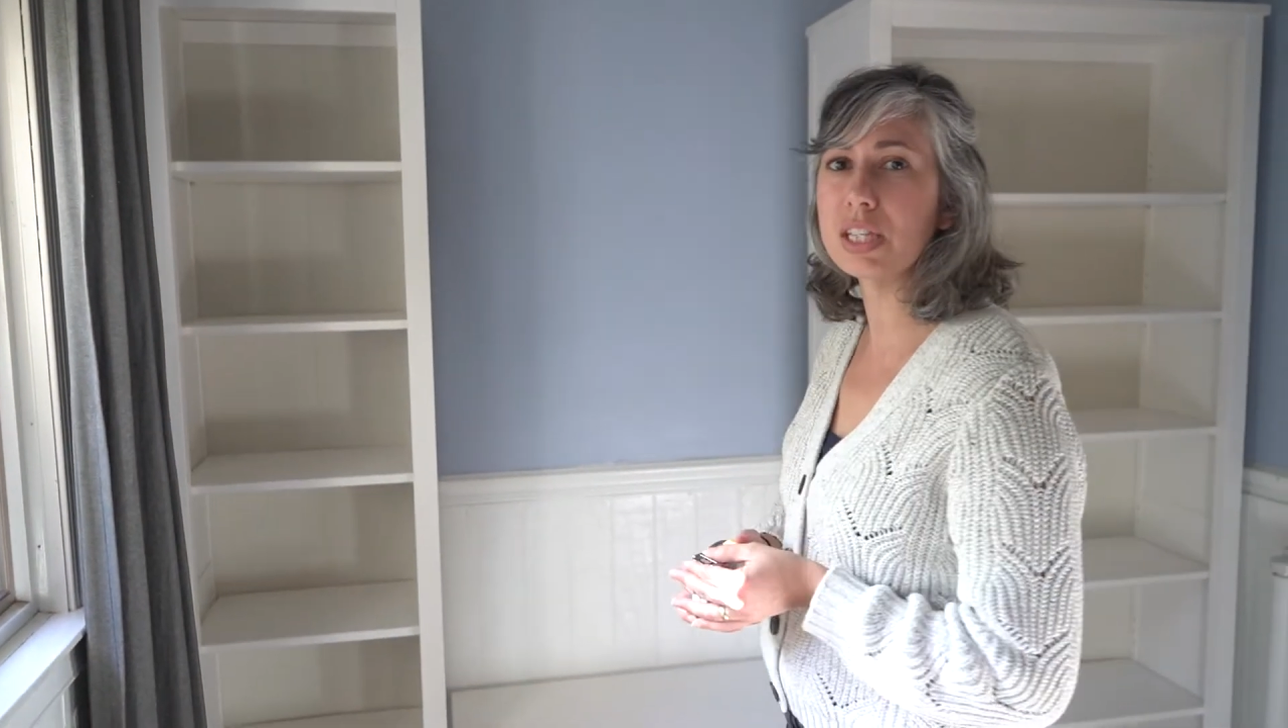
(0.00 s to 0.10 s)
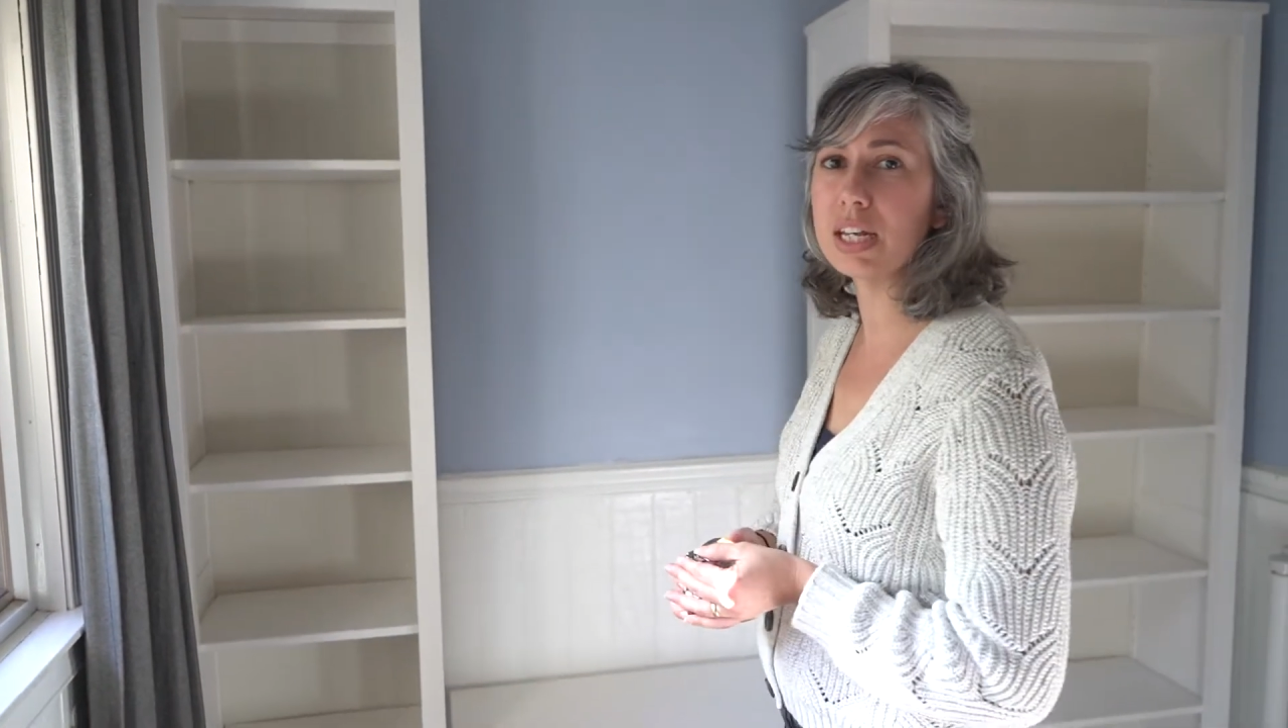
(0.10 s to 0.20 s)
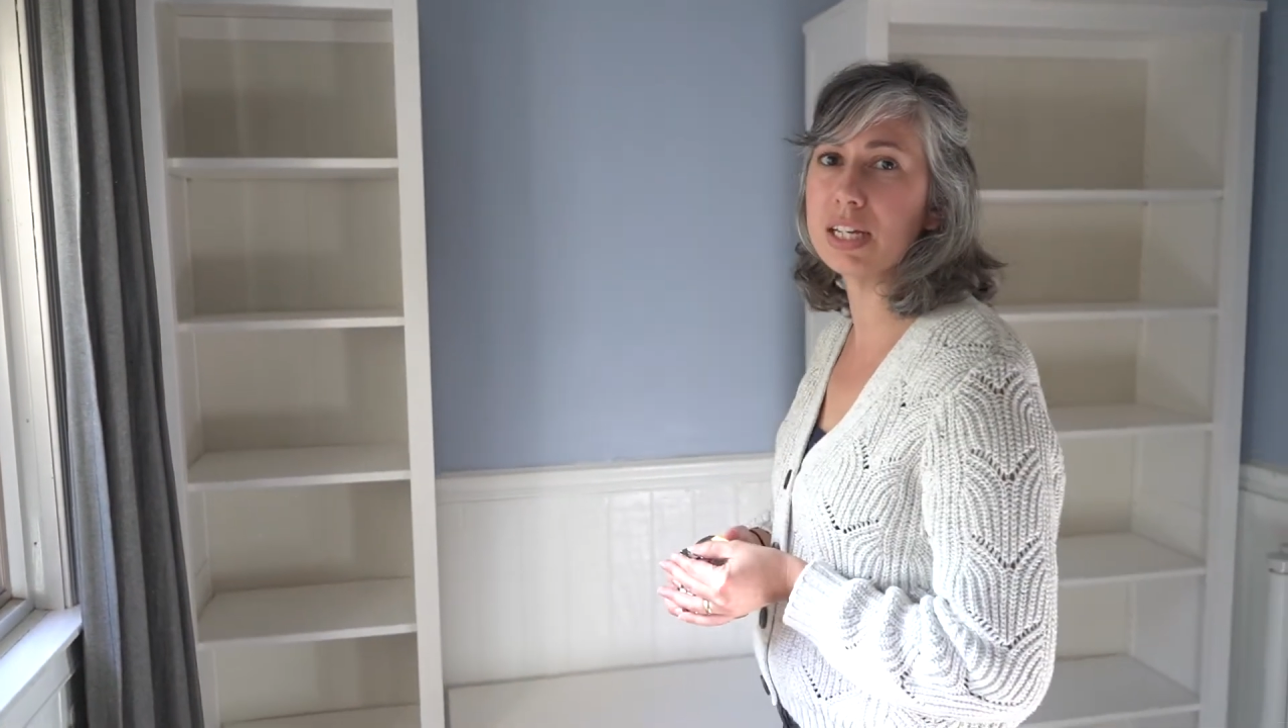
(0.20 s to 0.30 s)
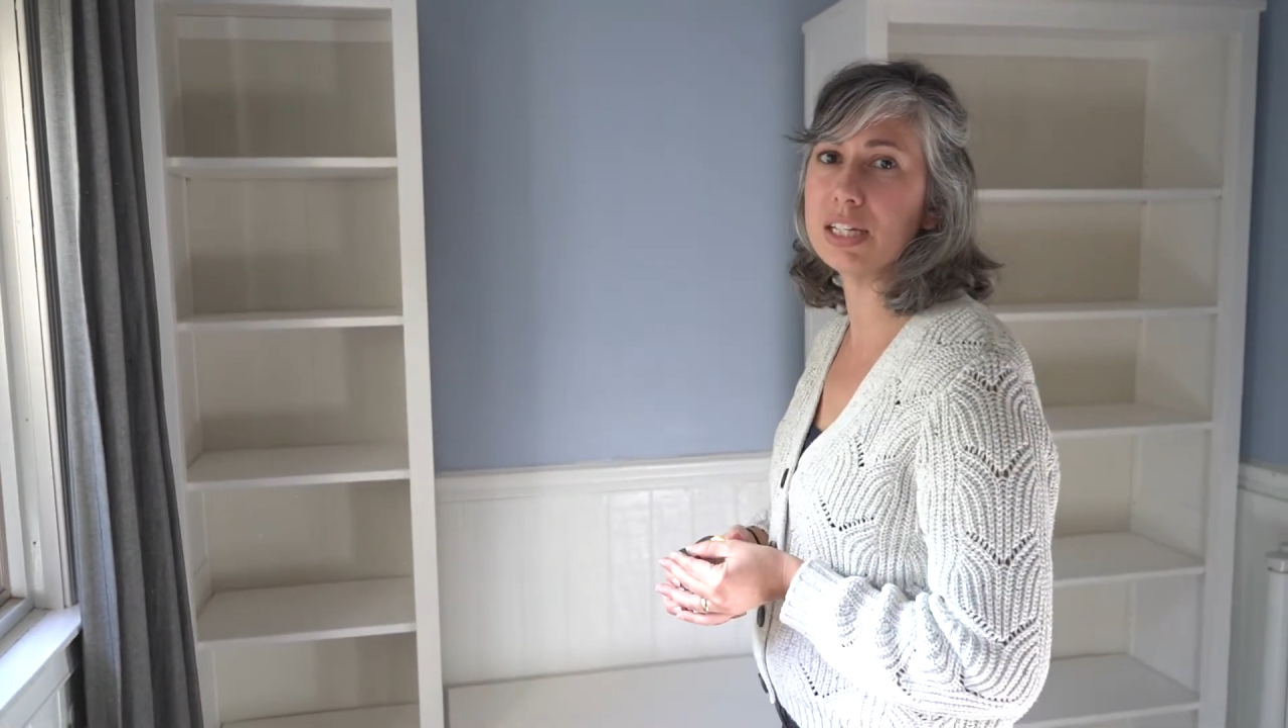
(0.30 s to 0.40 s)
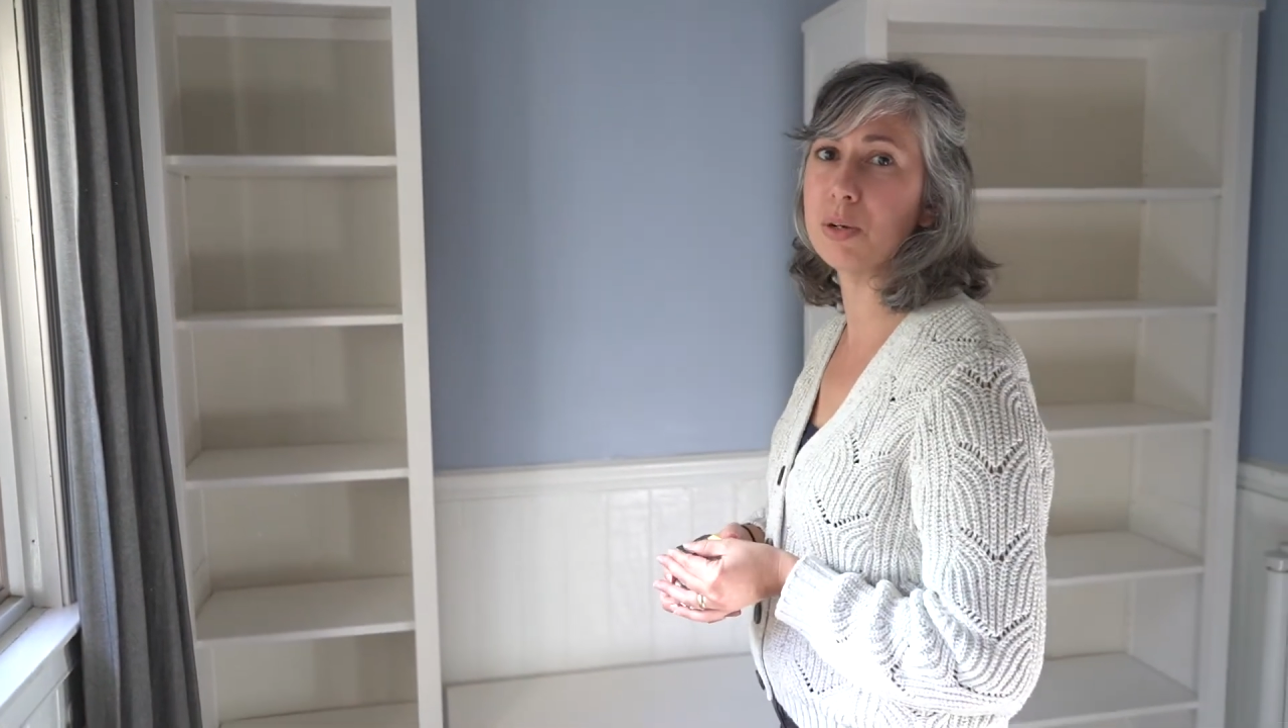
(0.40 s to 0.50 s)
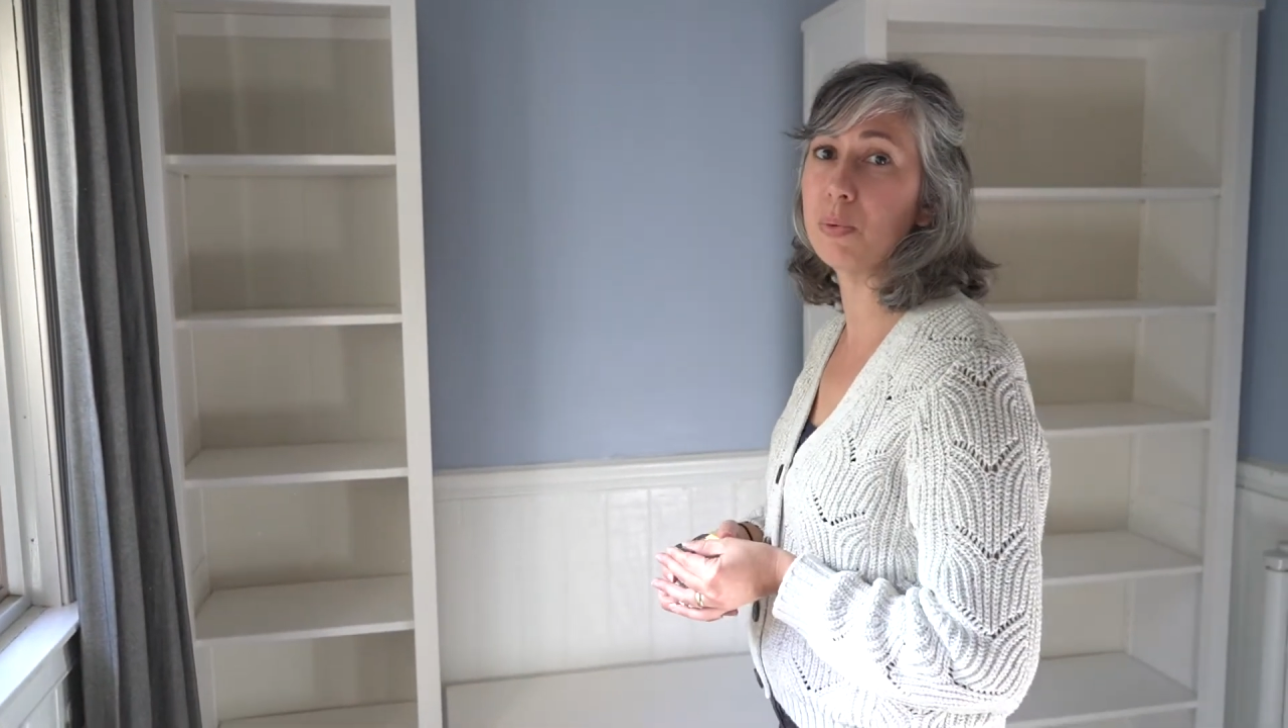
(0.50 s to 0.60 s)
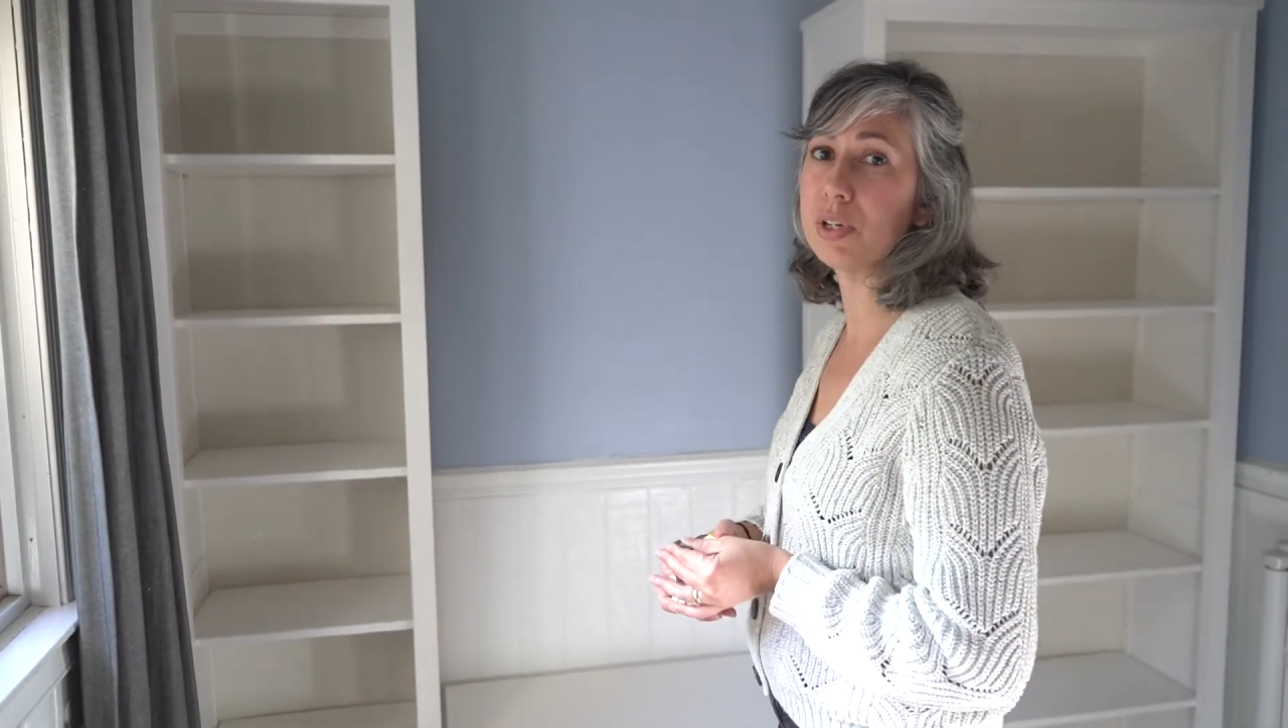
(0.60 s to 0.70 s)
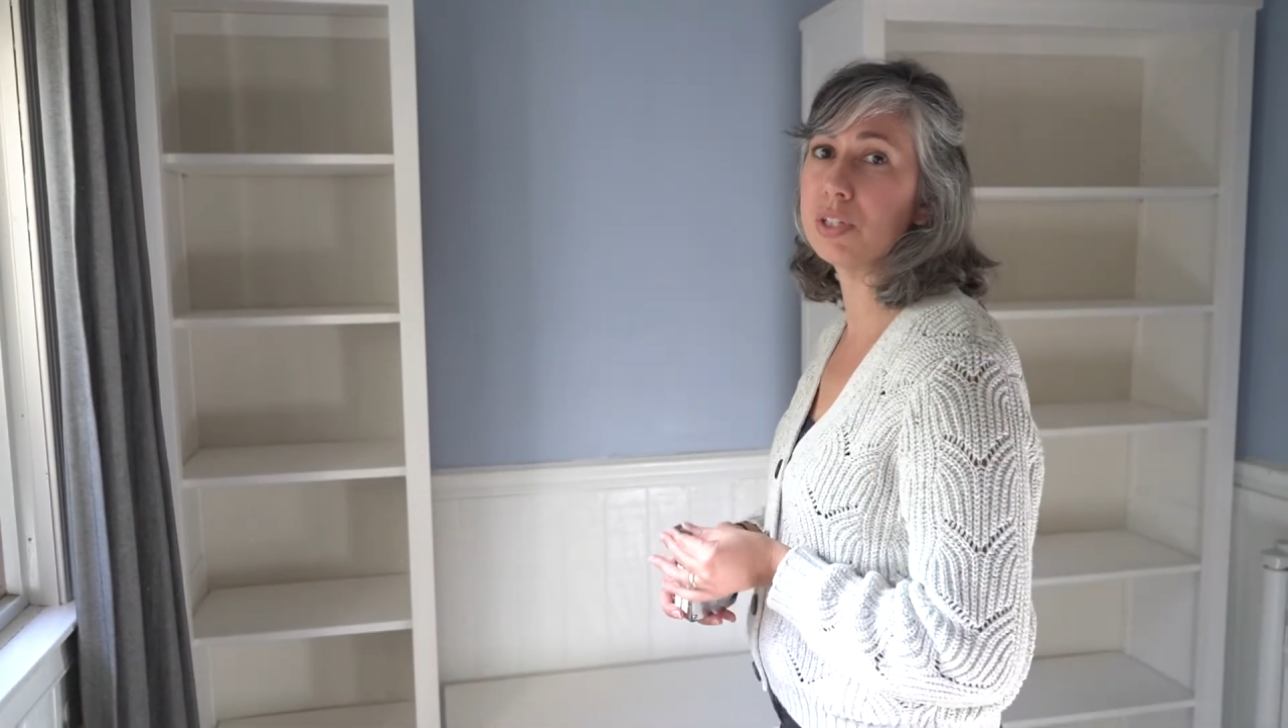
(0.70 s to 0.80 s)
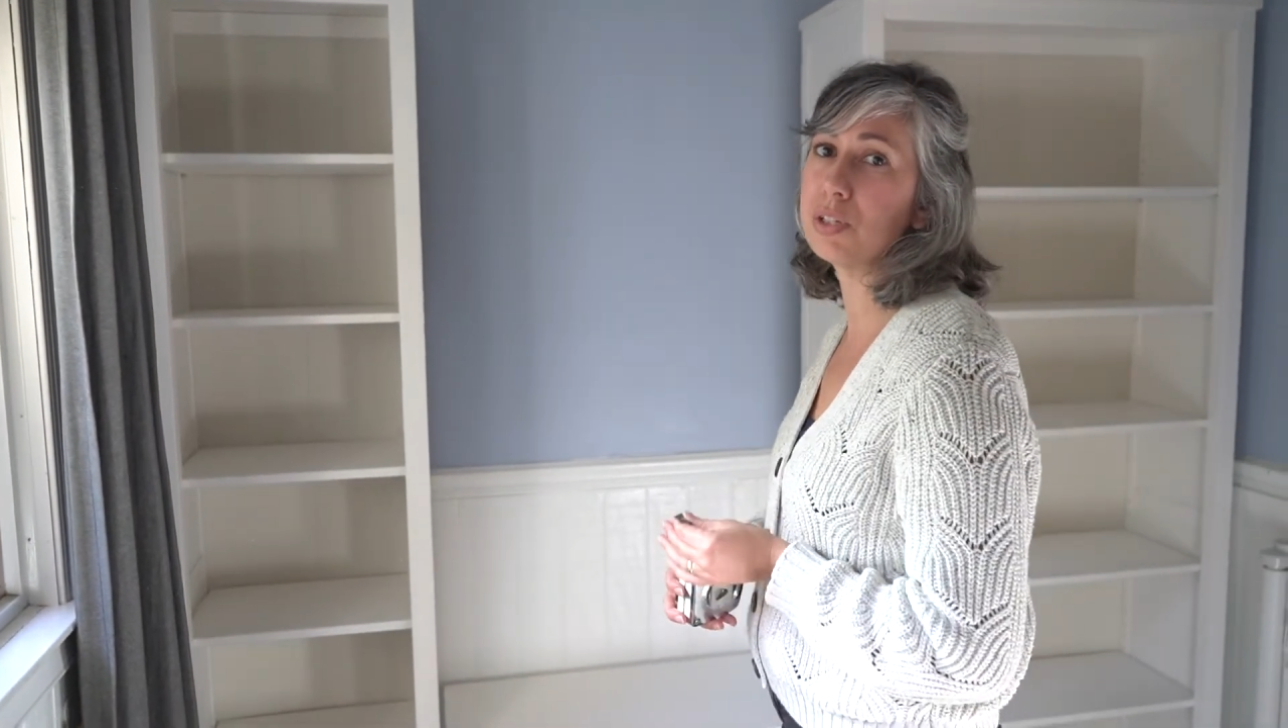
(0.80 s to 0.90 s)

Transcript: that I did was